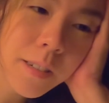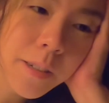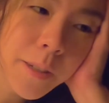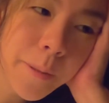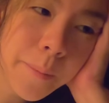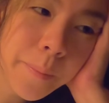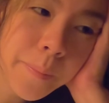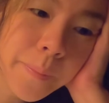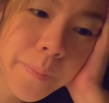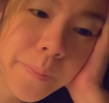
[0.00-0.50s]

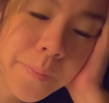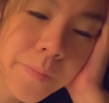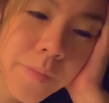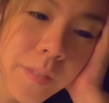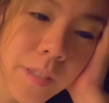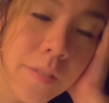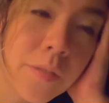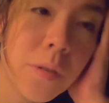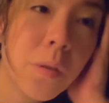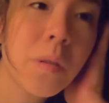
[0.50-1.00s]
um,
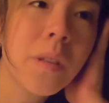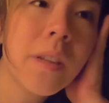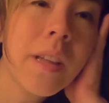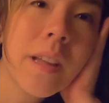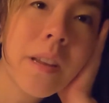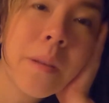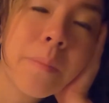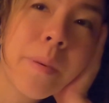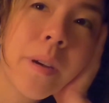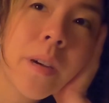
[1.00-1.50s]
I've only
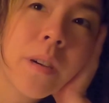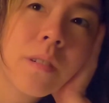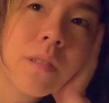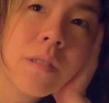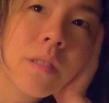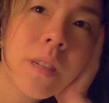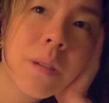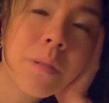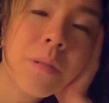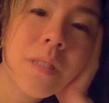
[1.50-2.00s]
had
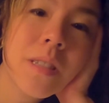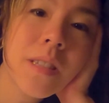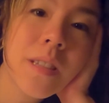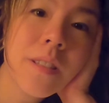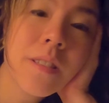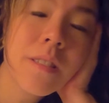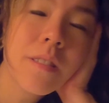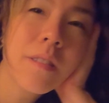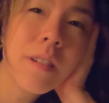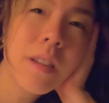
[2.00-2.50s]
about, I would
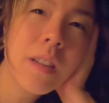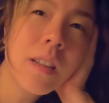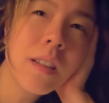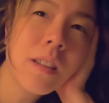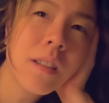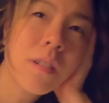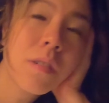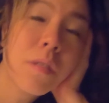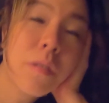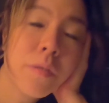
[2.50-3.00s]
say,
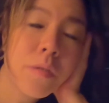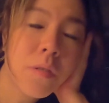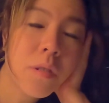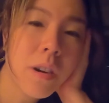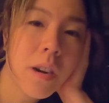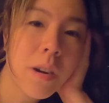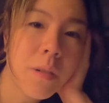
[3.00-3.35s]
three or four